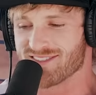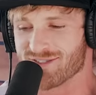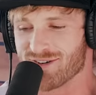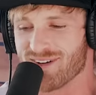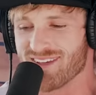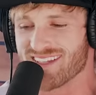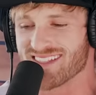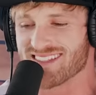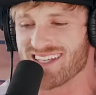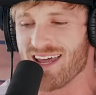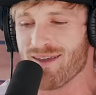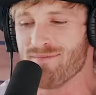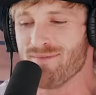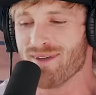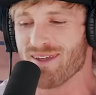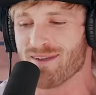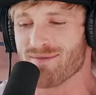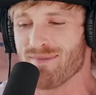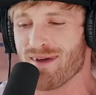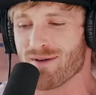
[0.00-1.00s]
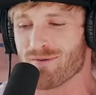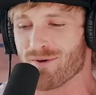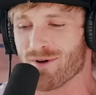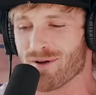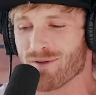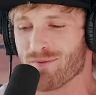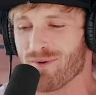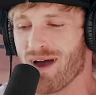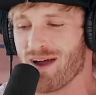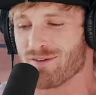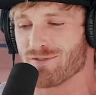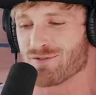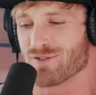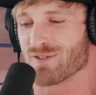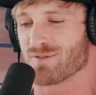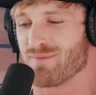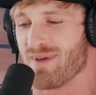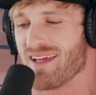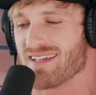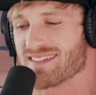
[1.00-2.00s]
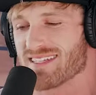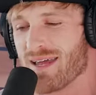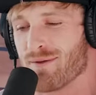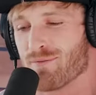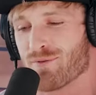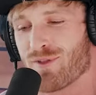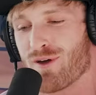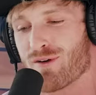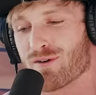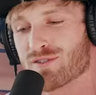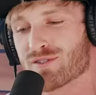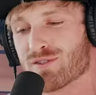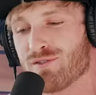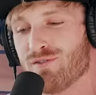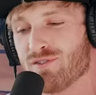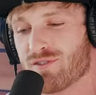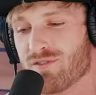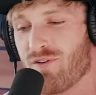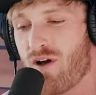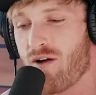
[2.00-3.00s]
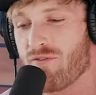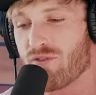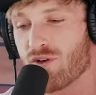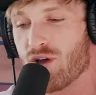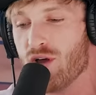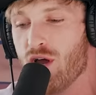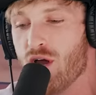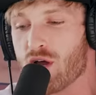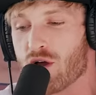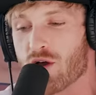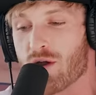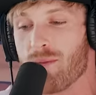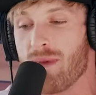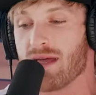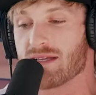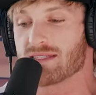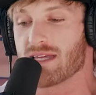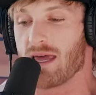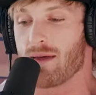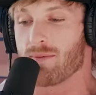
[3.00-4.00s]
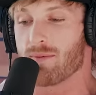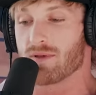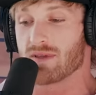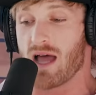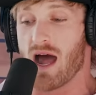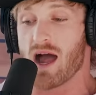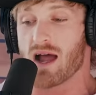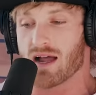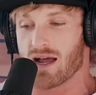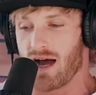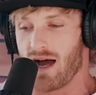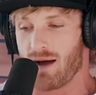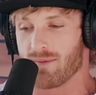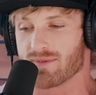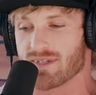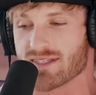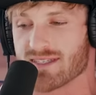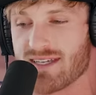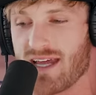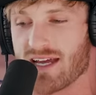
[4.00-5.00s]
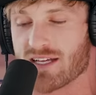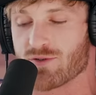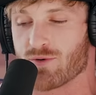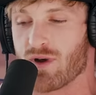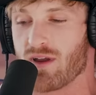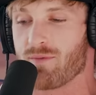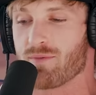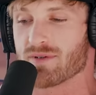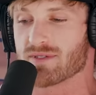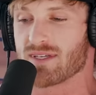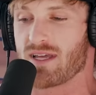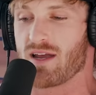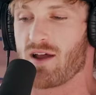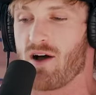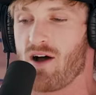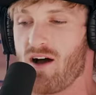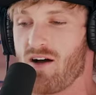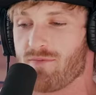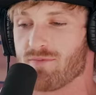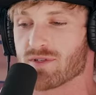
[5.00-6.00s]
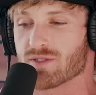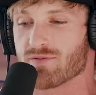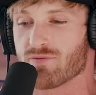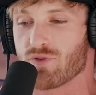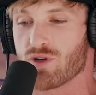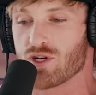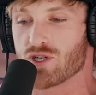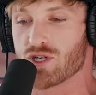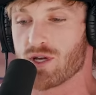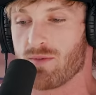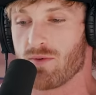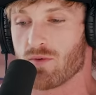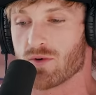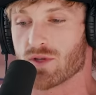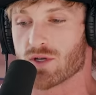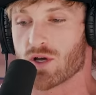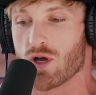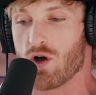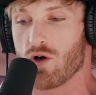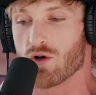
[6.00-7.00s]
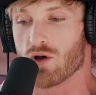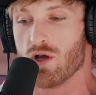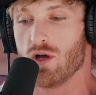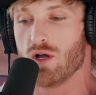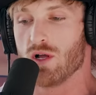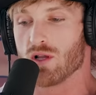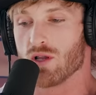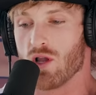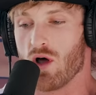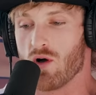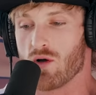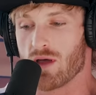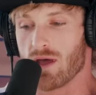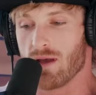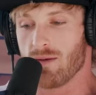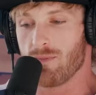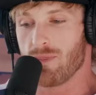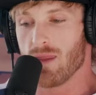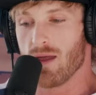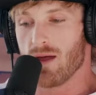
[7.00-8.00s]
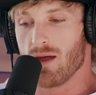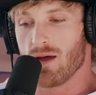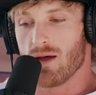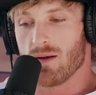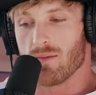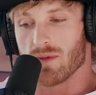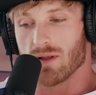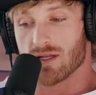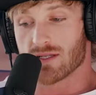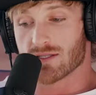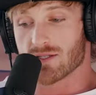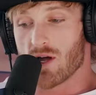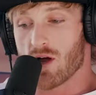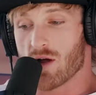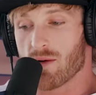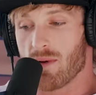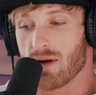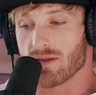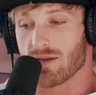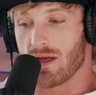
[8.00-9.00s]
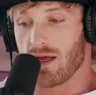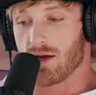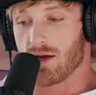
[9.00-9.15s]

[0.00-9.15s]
Join the 10 million men worldwide who trust Manscaped with our exclusive offer. Go to manscaped.com to snag 20% off plus free shipping with the code Logan. But let's talk about the